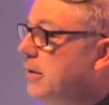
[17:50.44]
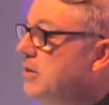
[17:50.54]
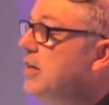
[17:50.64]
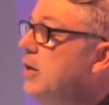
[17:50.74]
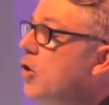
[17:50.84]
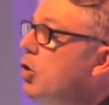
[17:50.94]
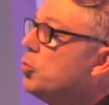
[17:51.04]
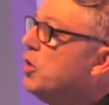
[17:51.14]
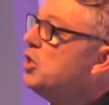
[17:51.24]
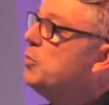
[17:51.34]
See,
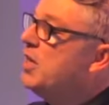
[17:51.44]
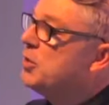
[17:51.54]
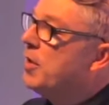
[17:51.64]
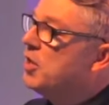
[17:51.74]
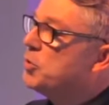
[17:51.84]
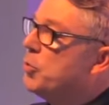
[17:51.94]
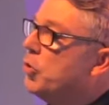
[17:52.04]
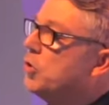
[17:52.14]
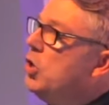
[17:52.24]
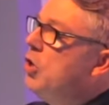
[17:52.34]
God, when he speaks by the
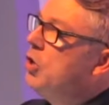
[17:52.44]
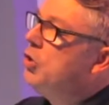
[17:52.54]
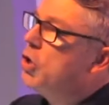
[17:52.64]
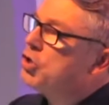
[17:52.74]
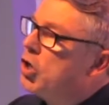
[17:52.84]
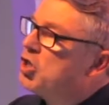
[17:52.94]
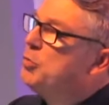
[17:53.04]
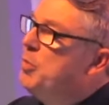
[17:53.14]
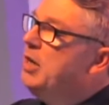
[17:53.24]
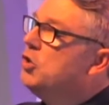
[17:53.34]
Spirit, does not
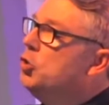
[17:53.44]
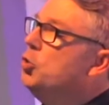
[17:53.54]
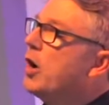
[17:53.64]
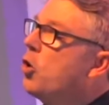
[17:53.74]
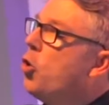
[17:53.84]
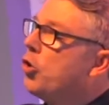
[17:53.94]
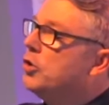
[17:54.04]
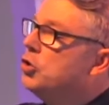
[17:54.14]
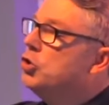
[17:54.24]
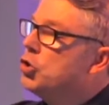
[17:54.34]
speak to you
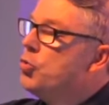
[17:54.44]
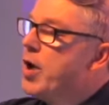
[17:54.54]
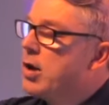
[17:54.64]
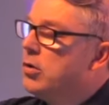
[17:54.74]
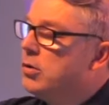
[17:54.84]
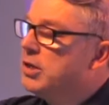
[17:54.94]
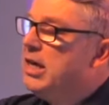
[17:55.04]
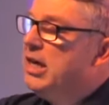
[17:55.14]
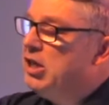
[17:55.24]
according to your record.